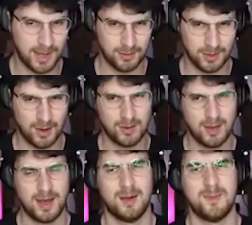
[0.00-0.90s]
I don't know.
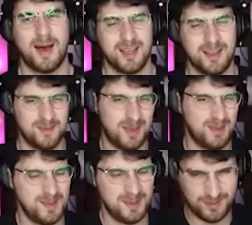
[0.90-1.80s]
I could
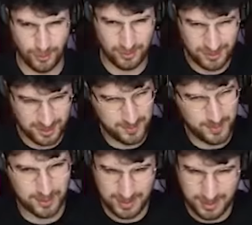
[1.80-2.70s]
maybe be sold on the
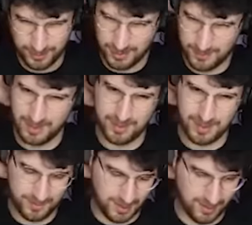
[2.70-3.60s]
bodily autonomy
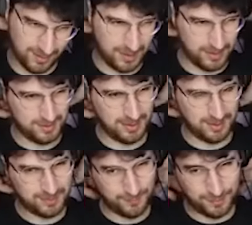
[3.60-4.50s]
thing because of like, there's like
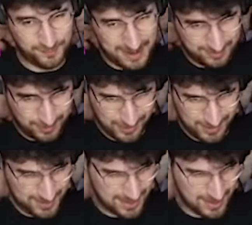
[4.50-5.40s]
a self-defense
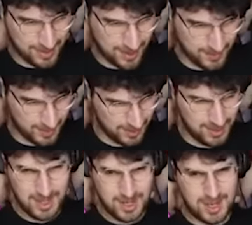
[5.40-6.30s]
argument in there, but
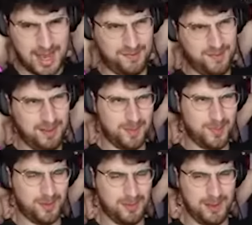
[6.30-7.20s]
I feel like
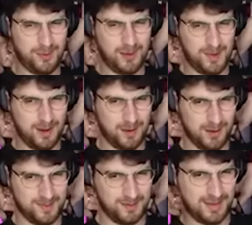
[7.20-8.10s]
bodily autonomy
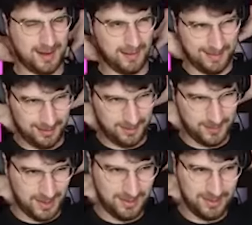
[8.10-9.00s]
arguments get a little
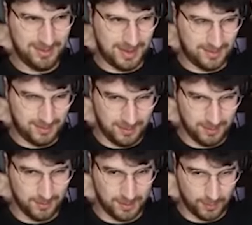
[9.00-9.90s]
bit dicey
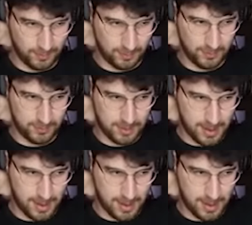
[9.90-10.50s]
sometimes.